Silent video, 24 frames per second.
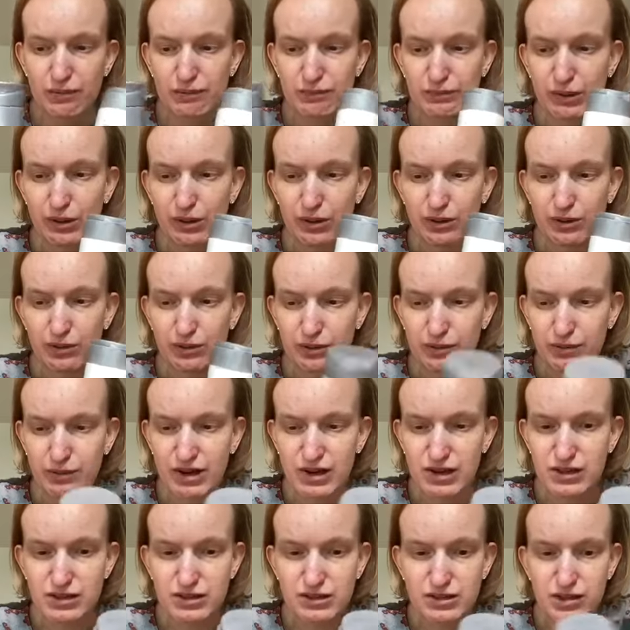but
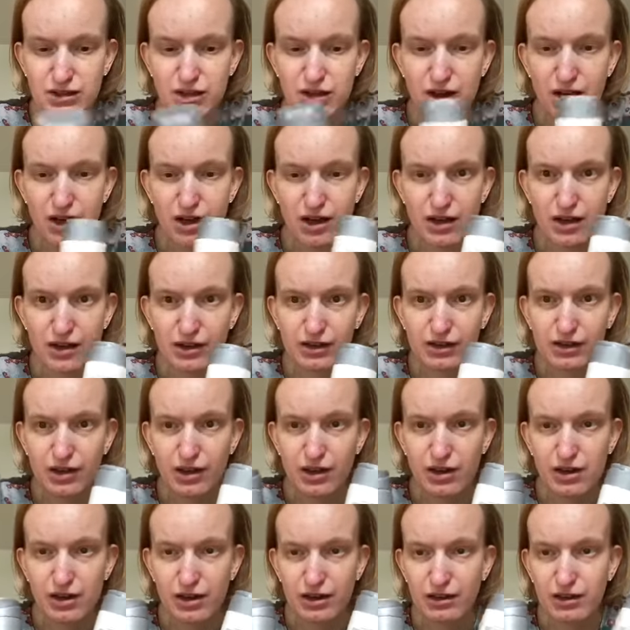otherwise I
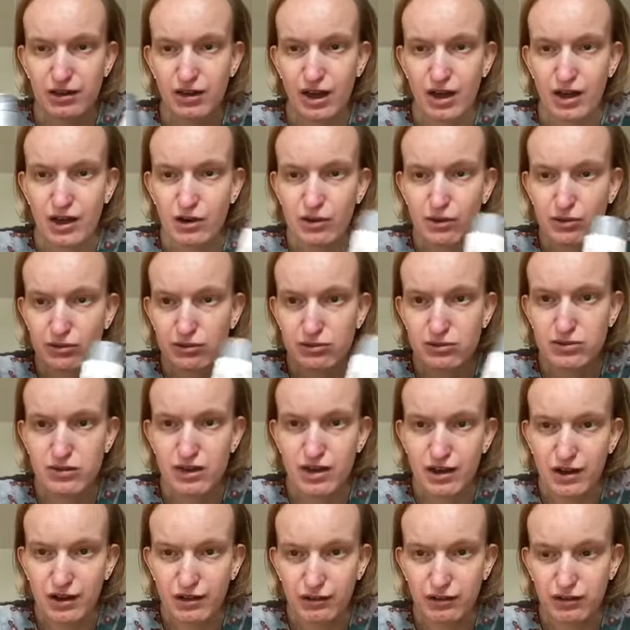cannot
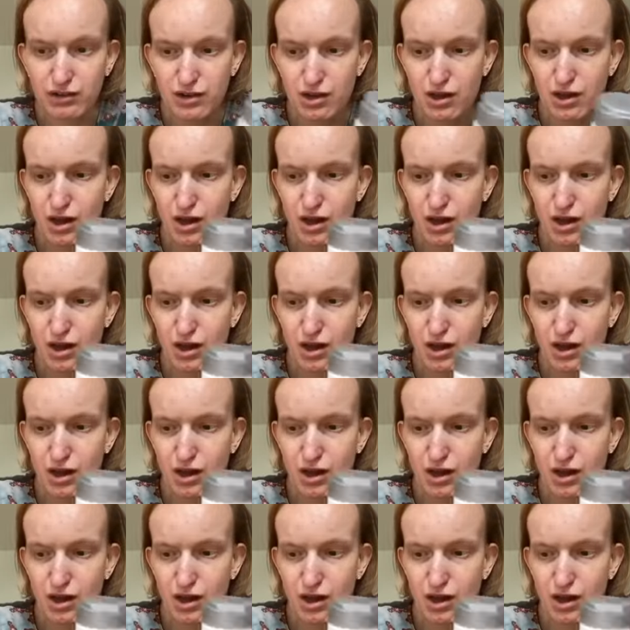tell.